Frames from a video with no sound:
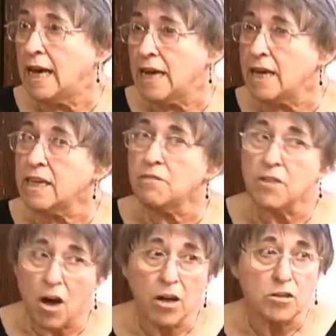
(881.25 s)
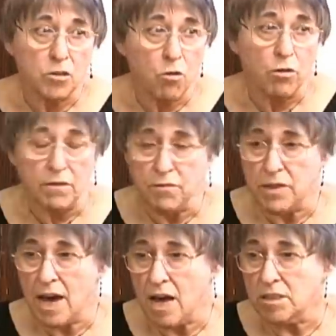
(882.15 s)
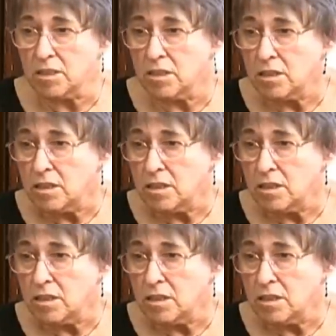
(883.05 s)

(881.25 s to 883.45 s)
and I give God glory for that.